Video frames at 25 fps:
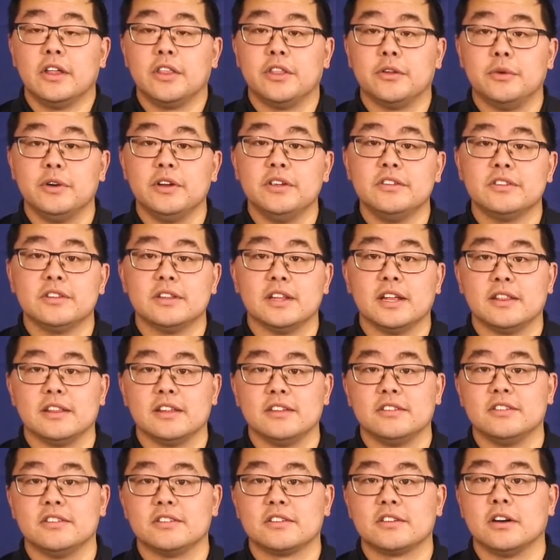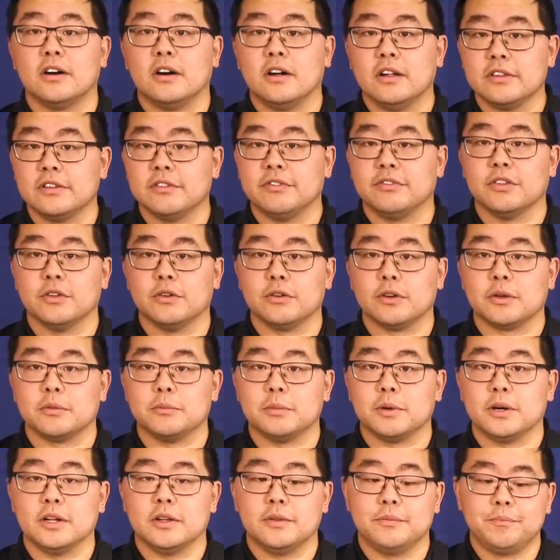The reason that this is called a floating
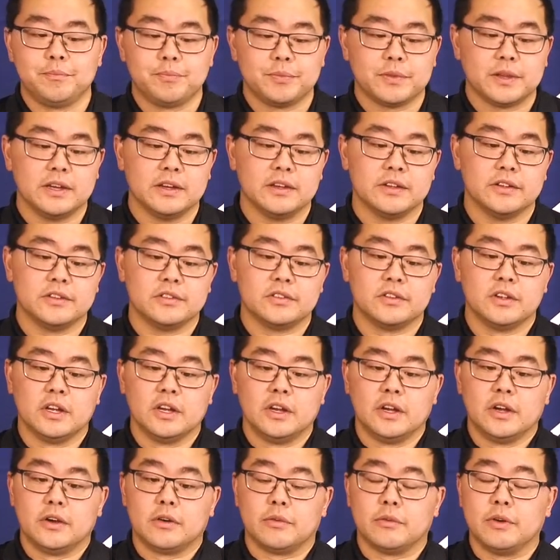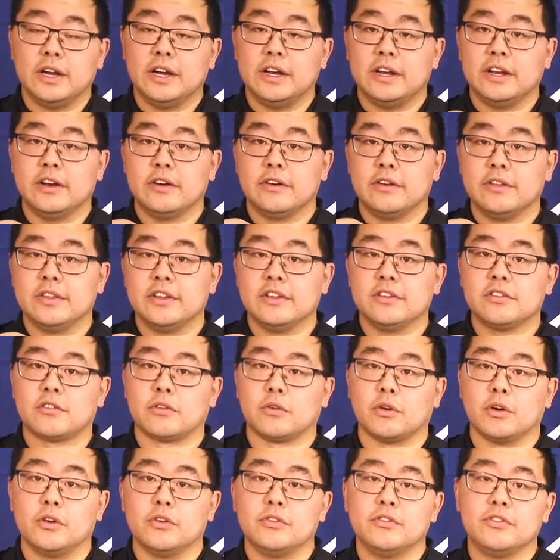ball is right here in this
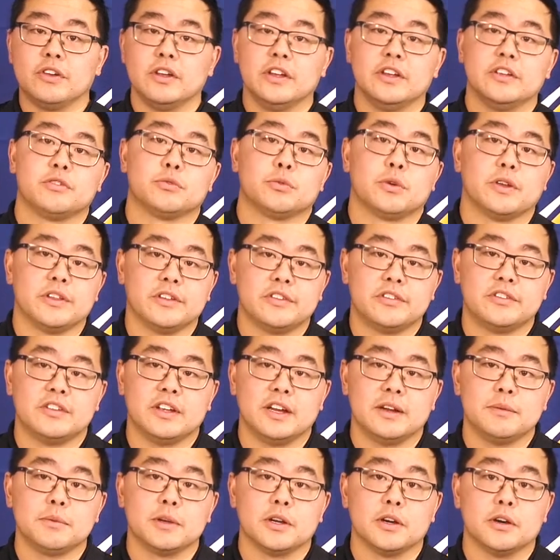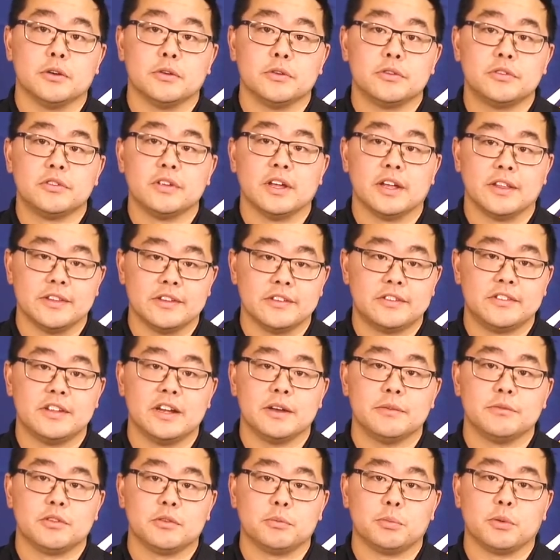groove is where the stem goes, and the
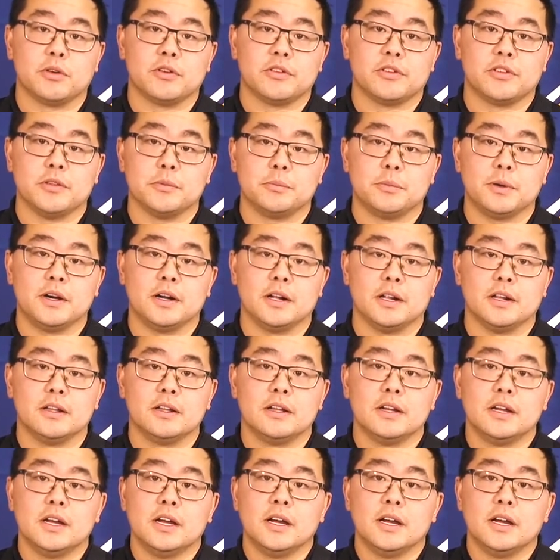stem supports the ball.